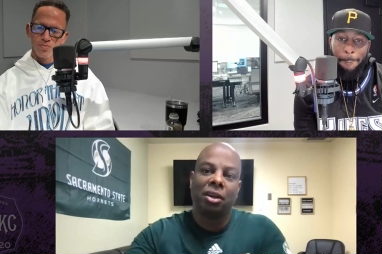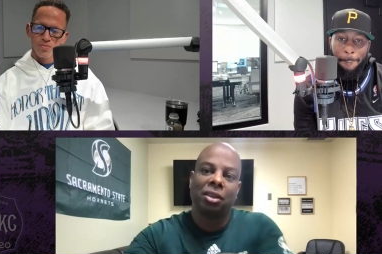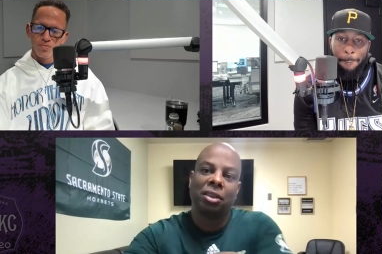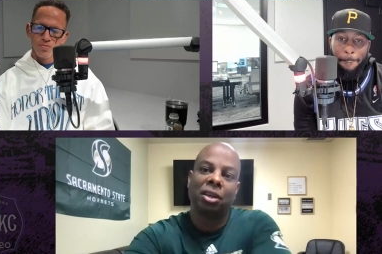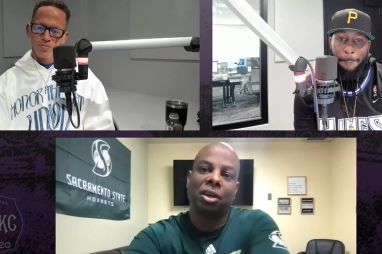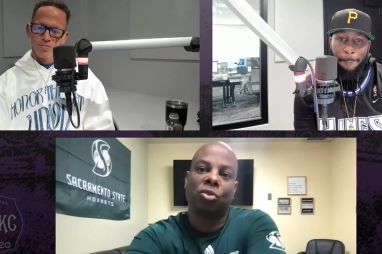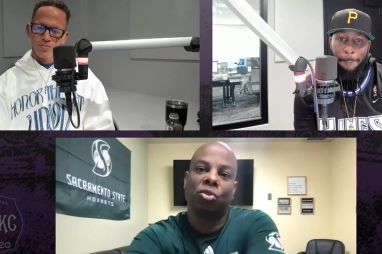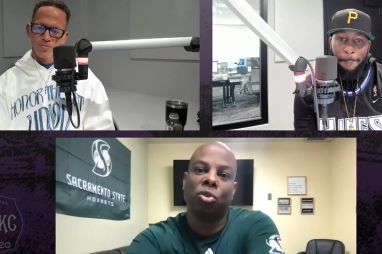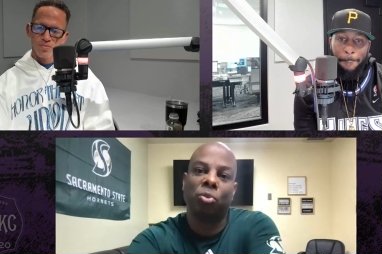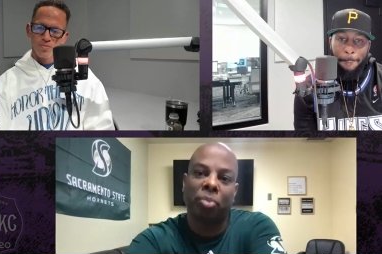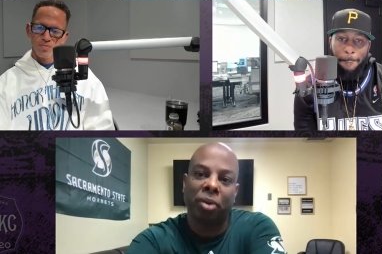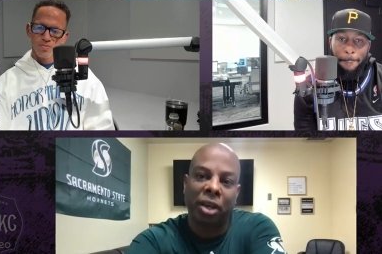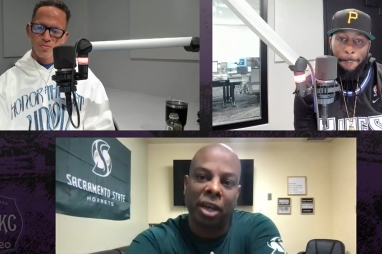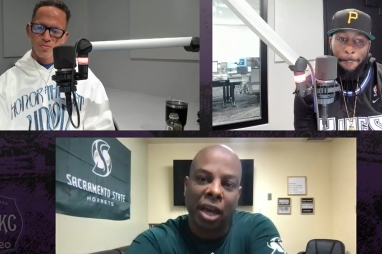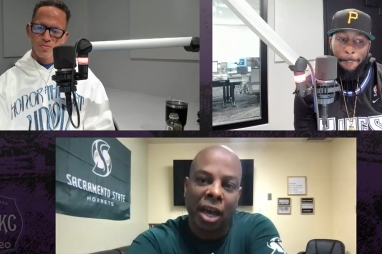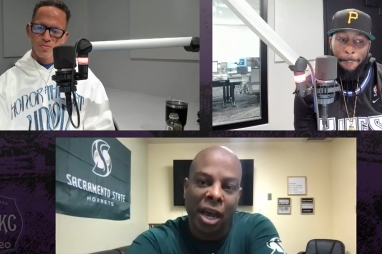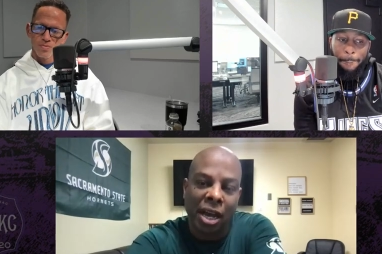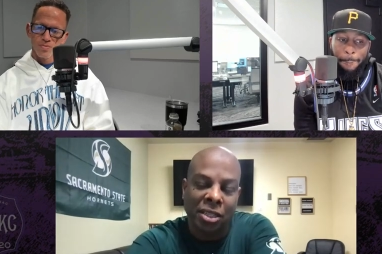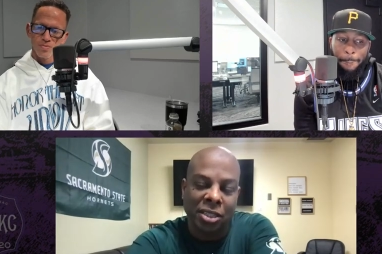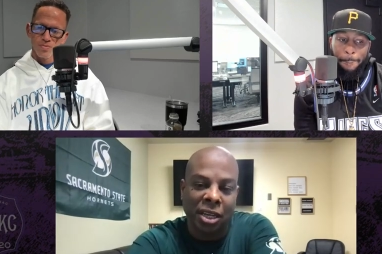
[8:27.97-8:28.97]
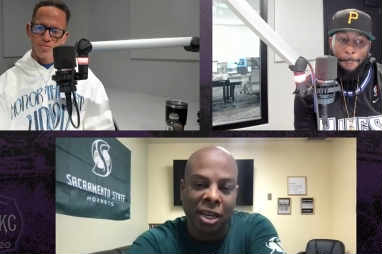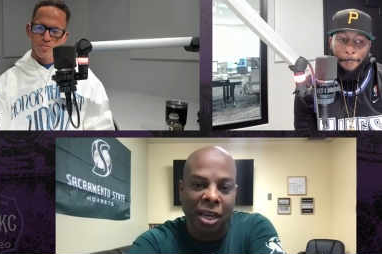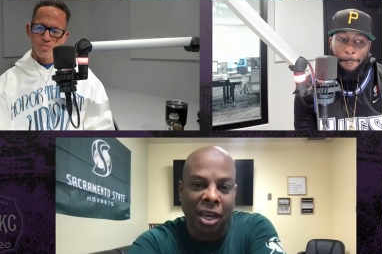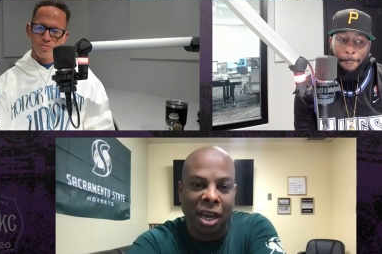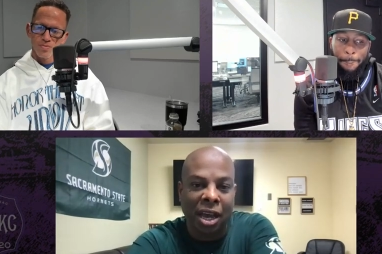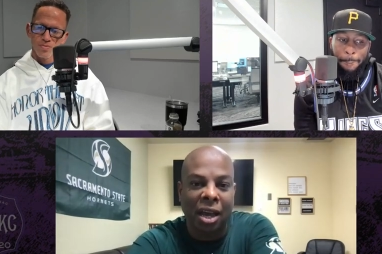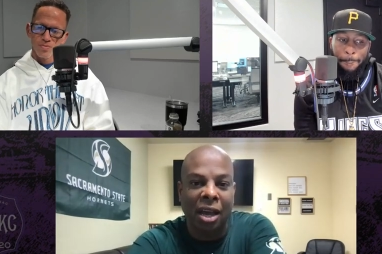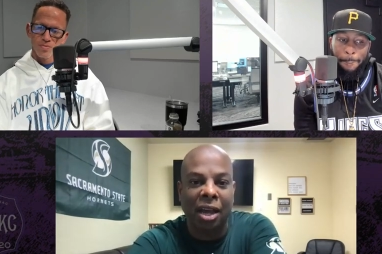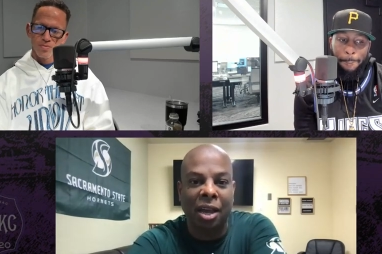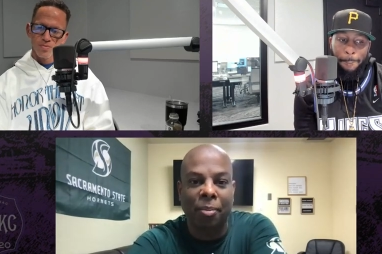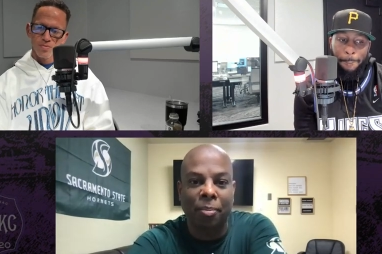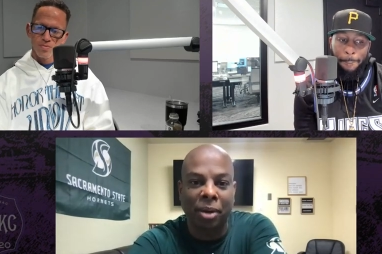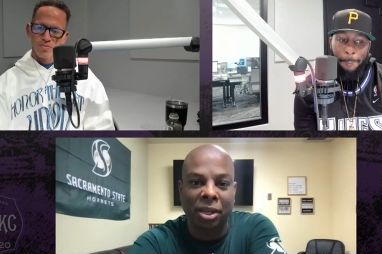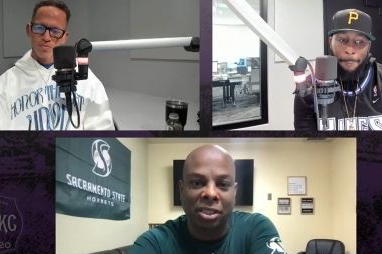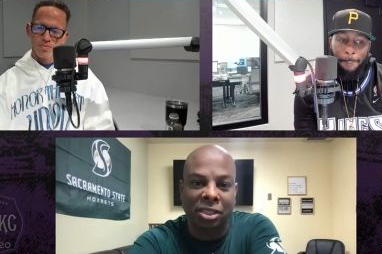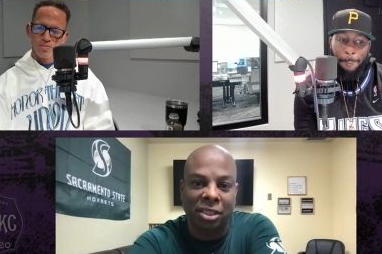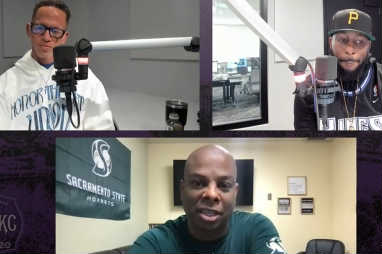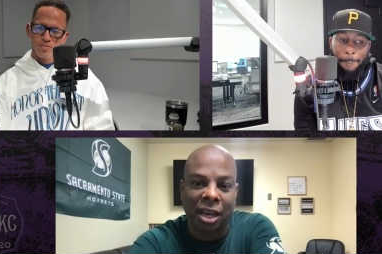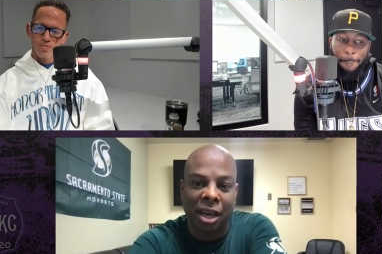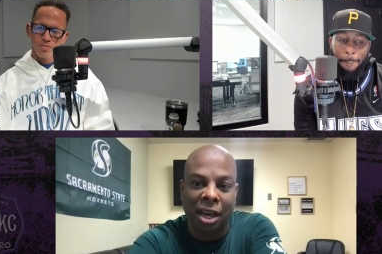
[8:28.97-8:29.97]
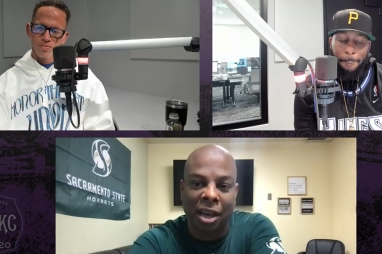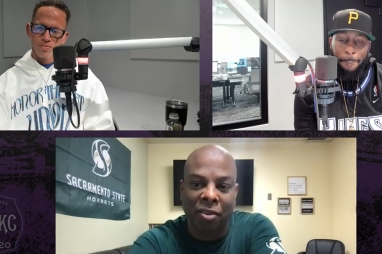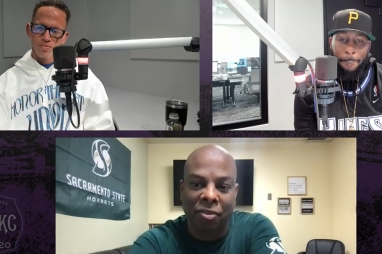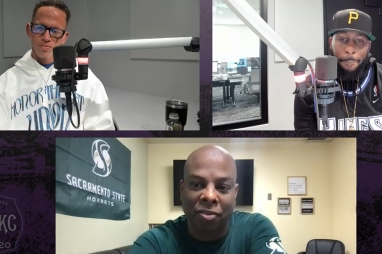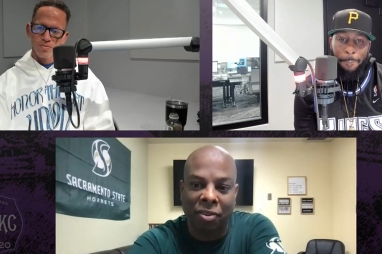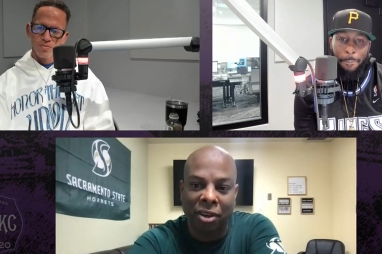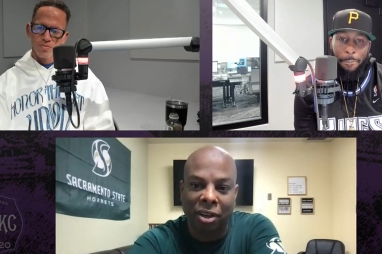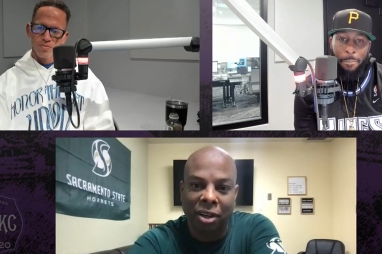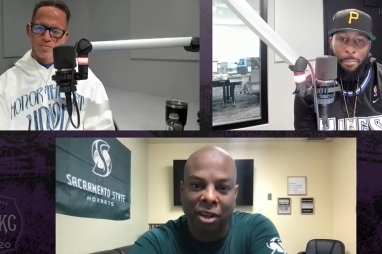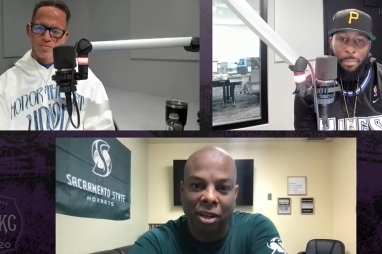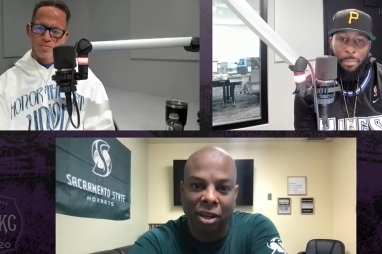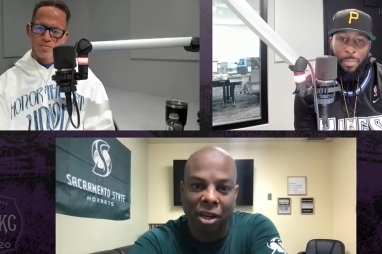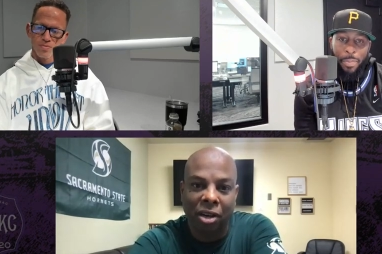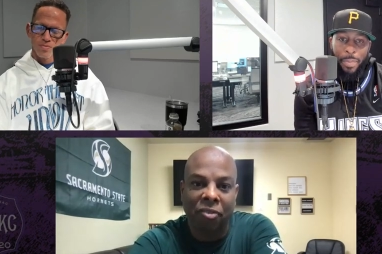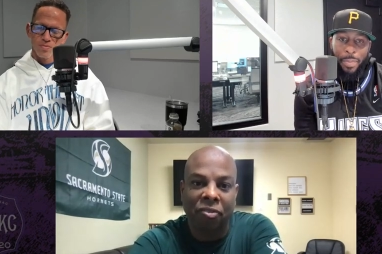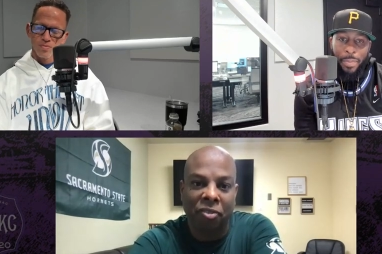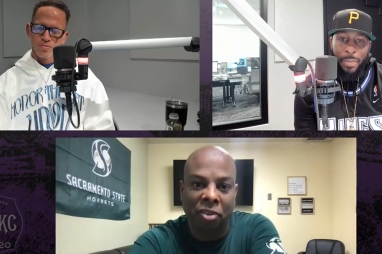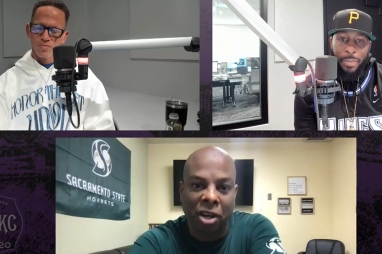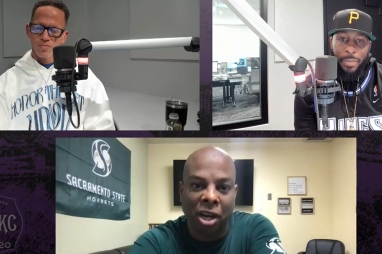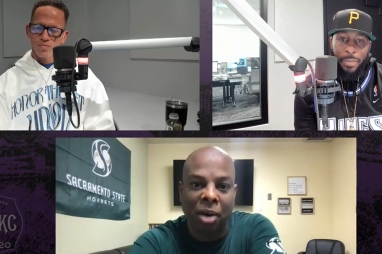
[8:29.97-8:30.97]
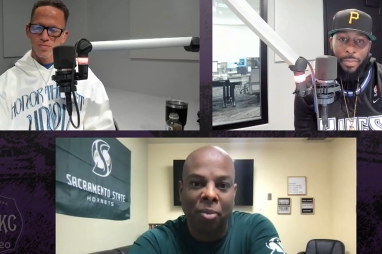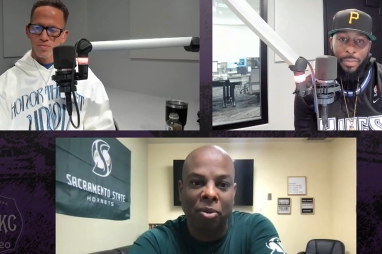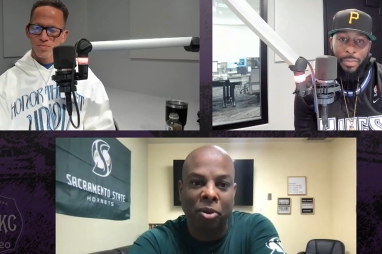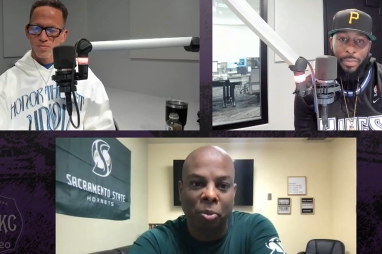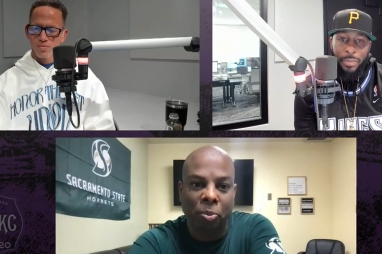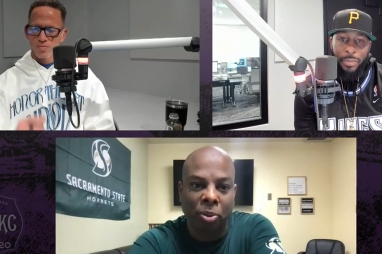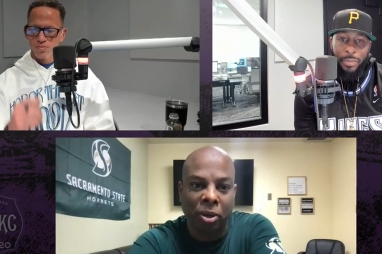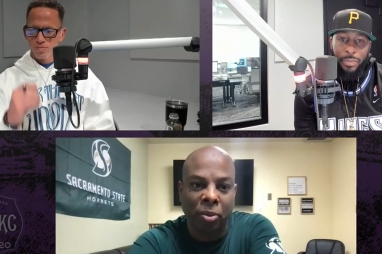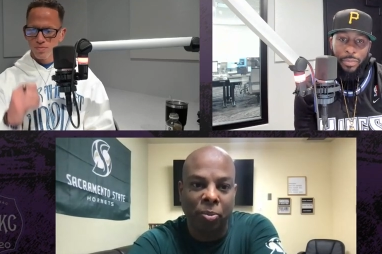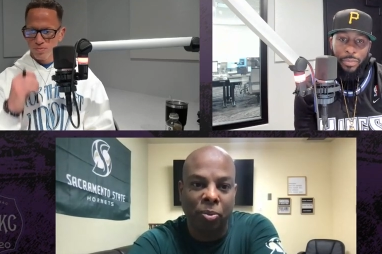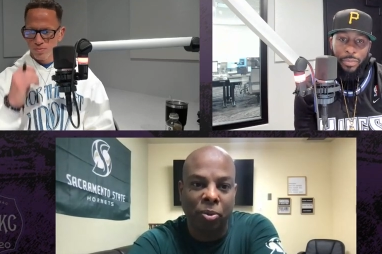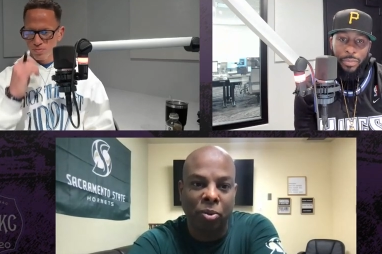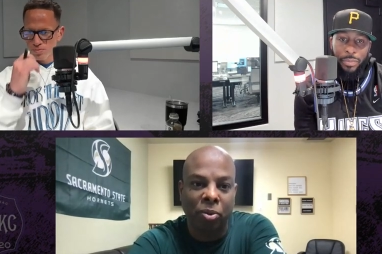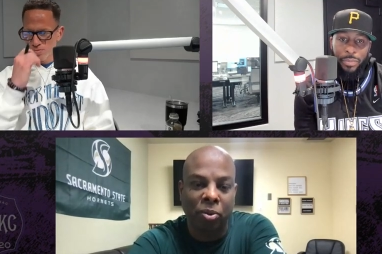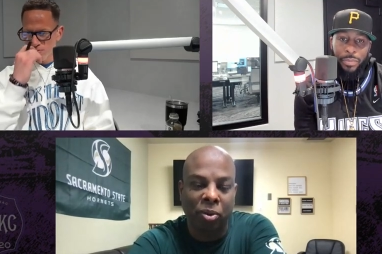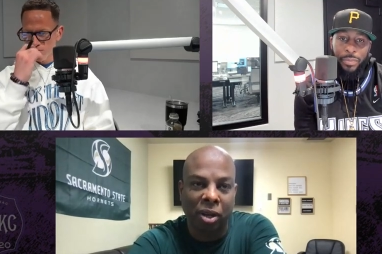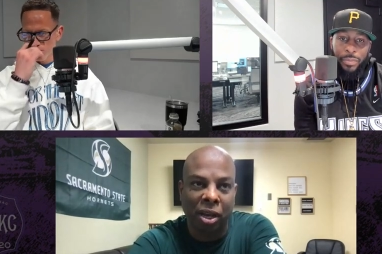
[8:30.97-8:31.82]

Speaker 1: the group of guys I got and my staff are phenomenal people,